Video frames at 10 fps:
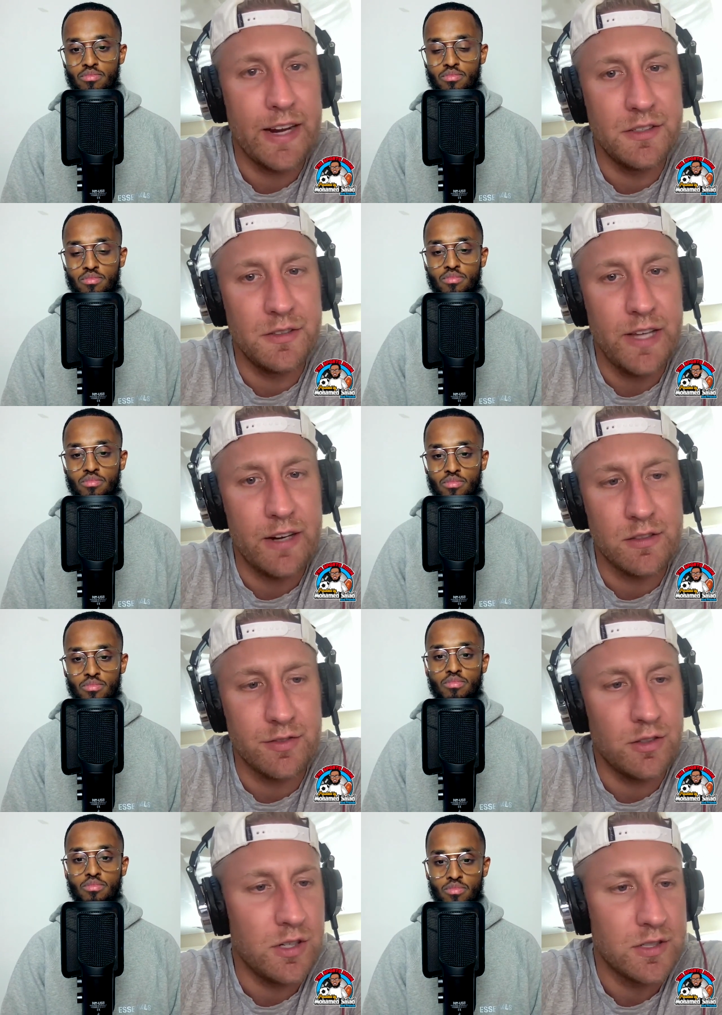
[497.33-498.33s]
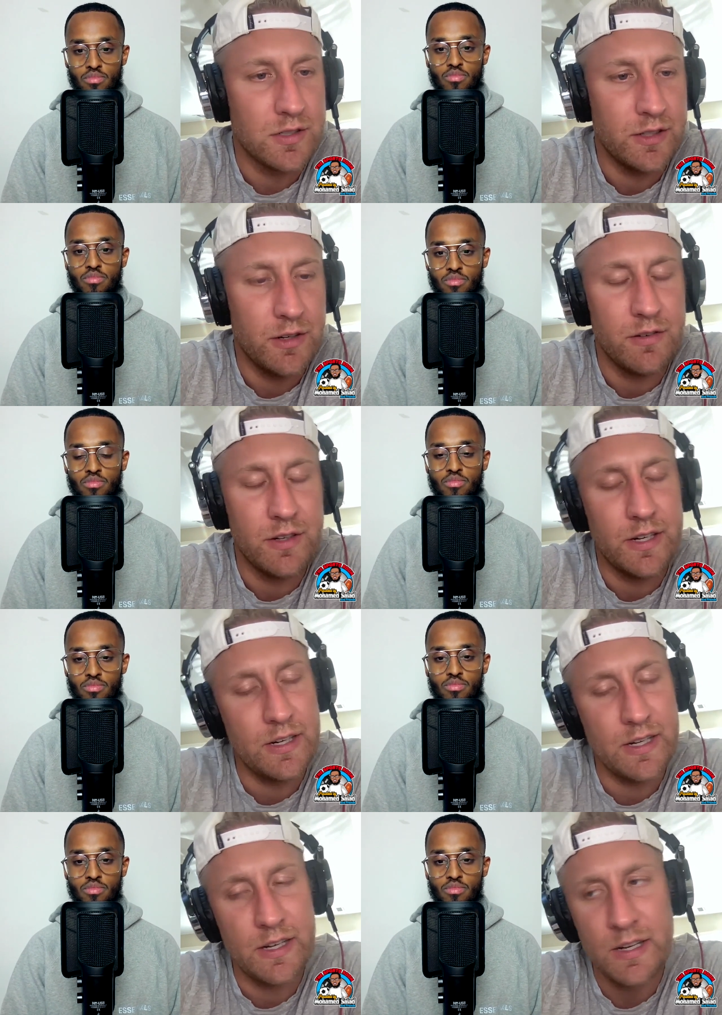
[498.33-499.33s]
Speaker 1: and two tackles for loss. You know, in
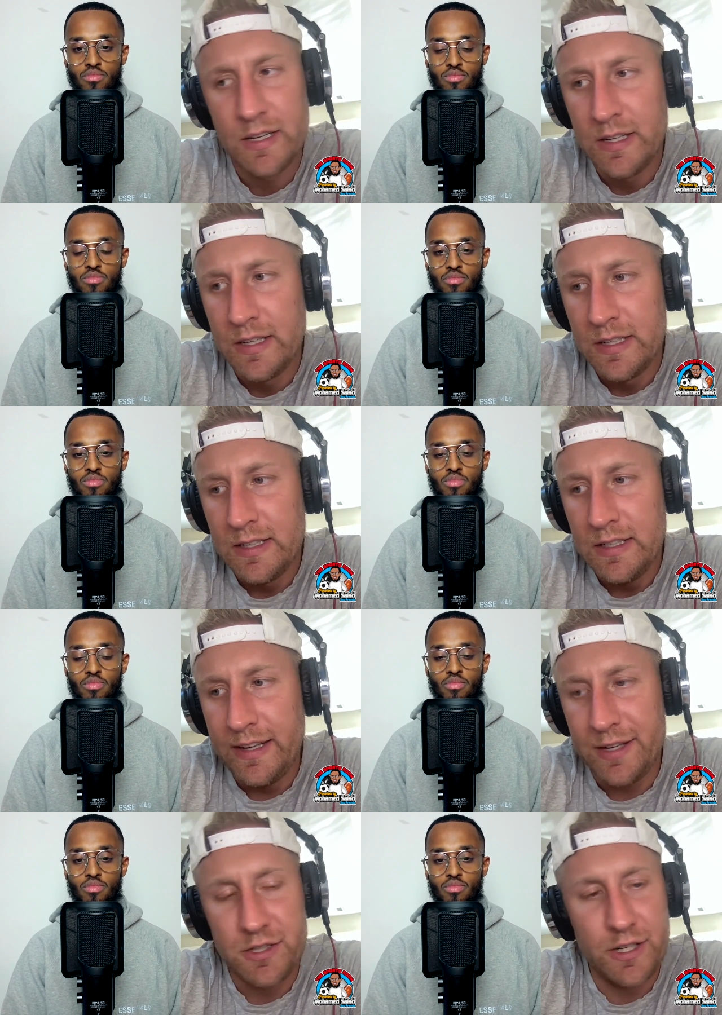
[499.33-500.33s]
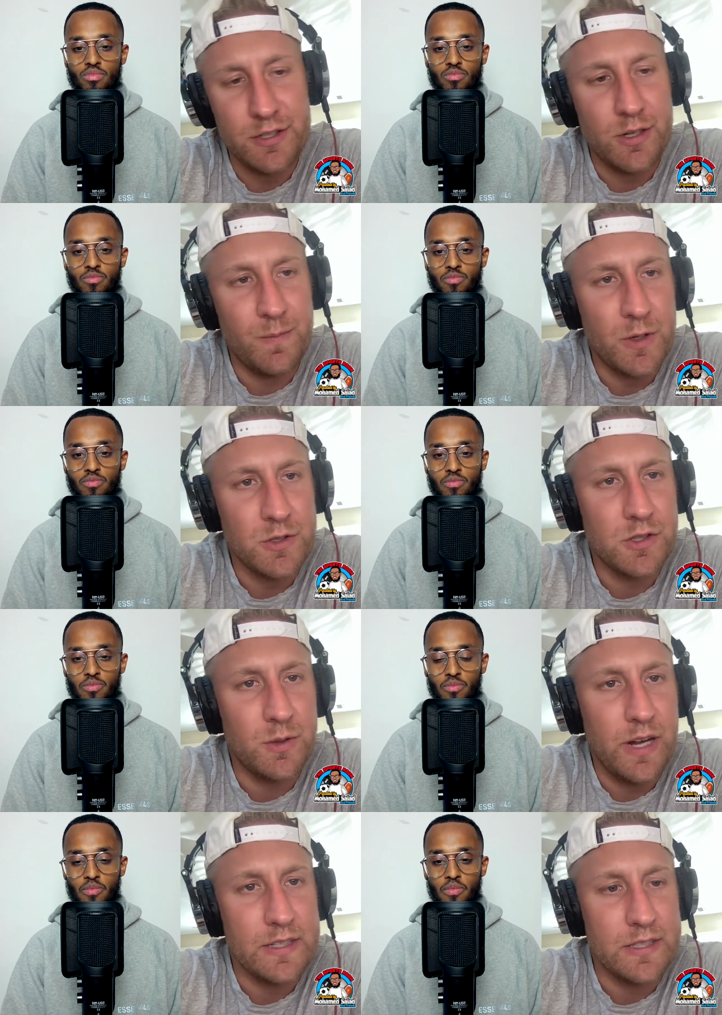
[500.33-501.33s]
uh, yesterday. So those are two
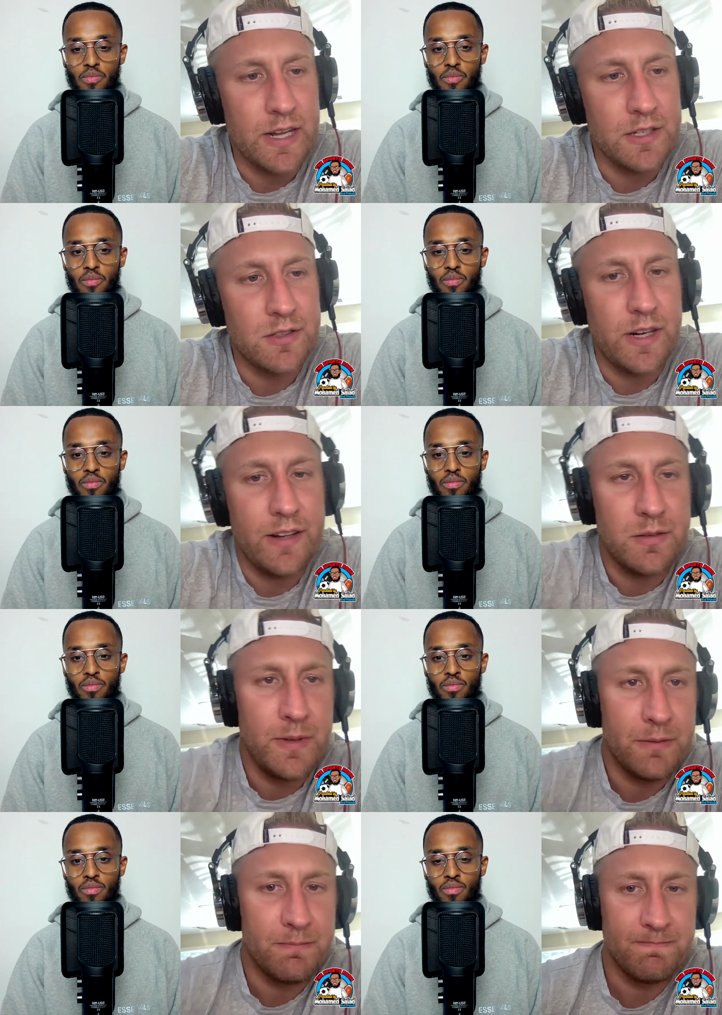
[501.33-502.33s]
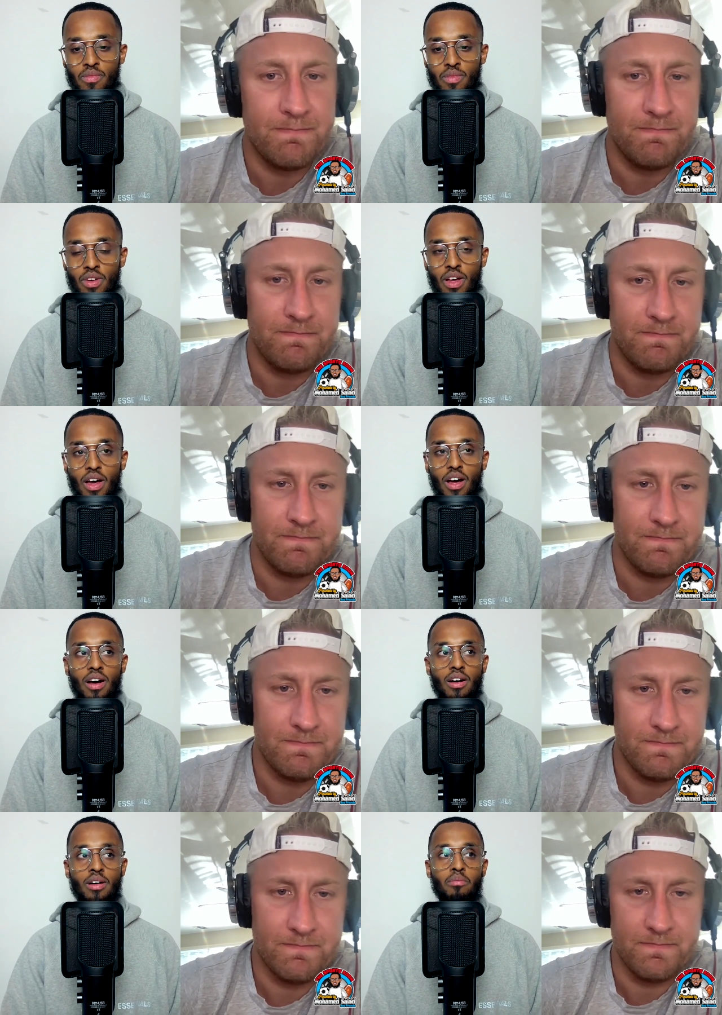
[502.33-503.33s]
guys that kind of stood out to me.
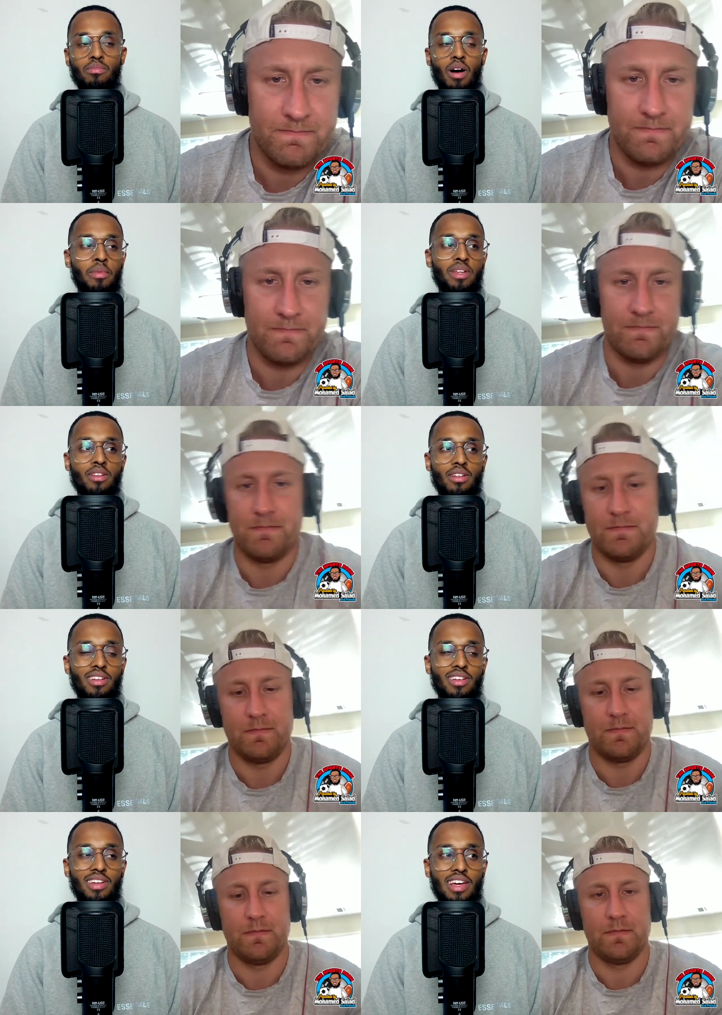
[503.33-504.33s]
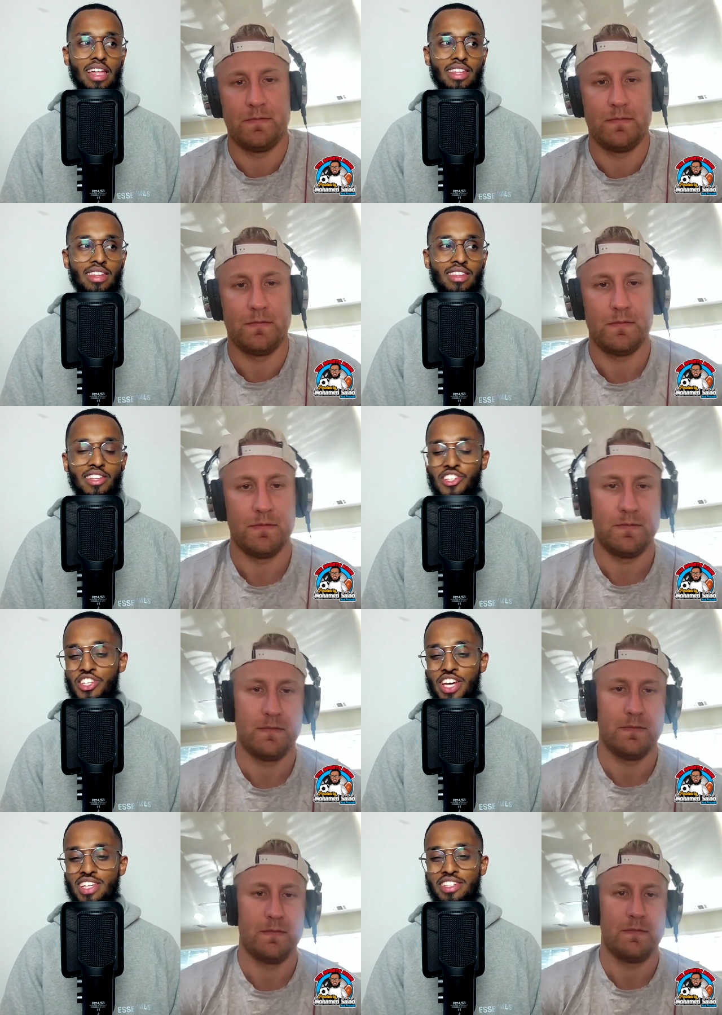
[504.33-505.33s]
Speaker 2: Um, I mean, the
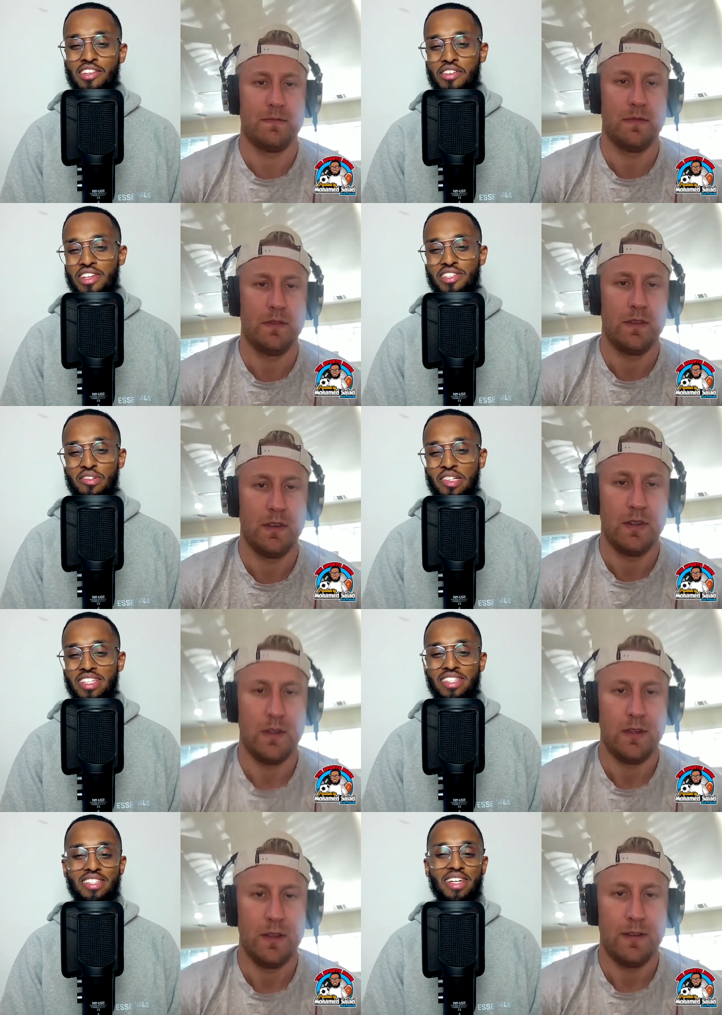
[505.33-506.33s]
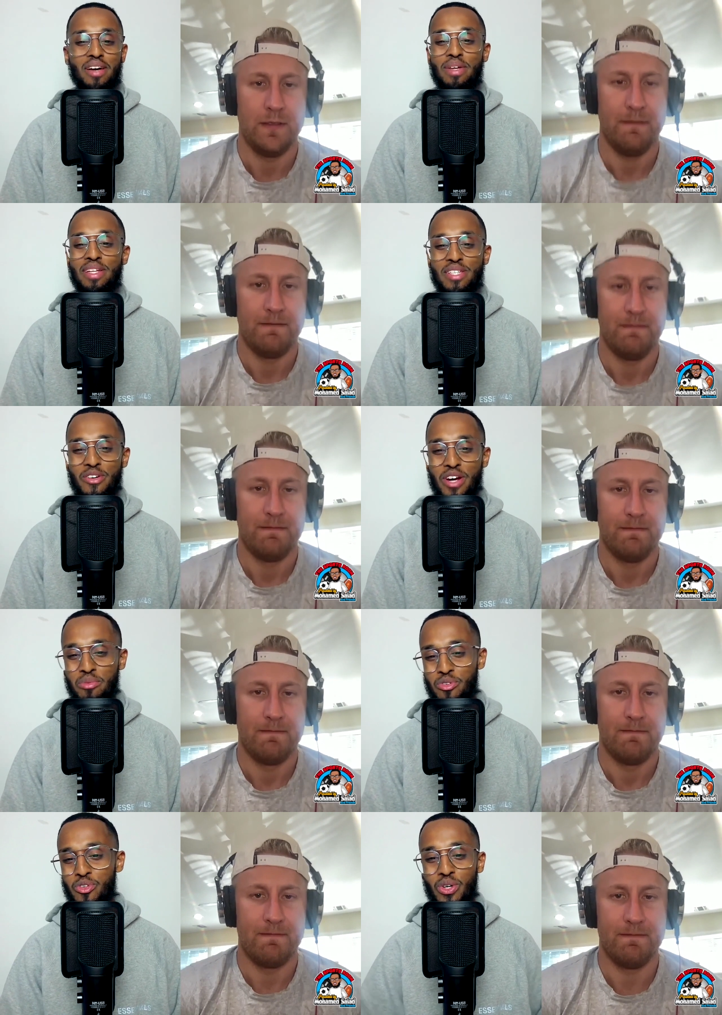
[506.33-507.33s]
Jets defensively, it's I mean it's
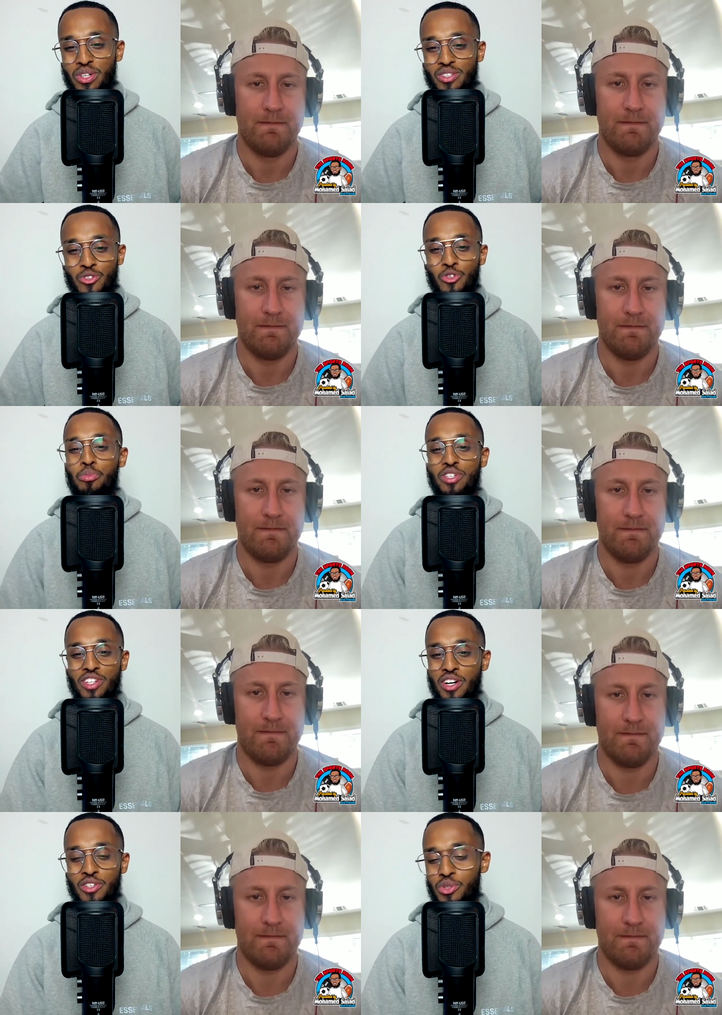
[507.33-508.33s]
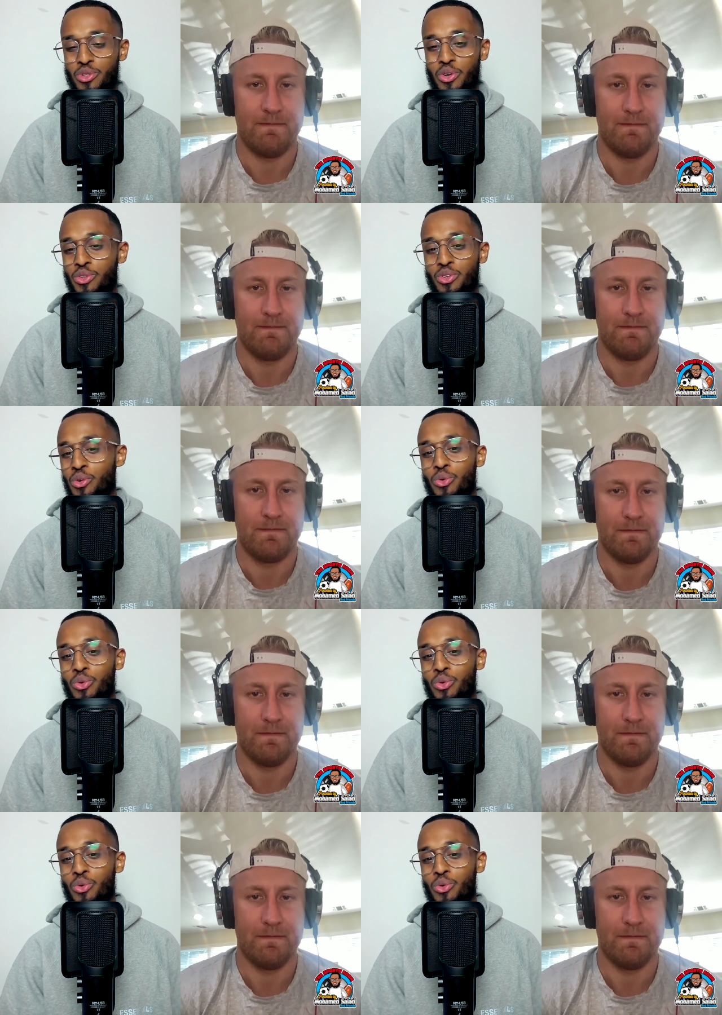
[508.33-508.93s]
incredible. You've got superstars on on, on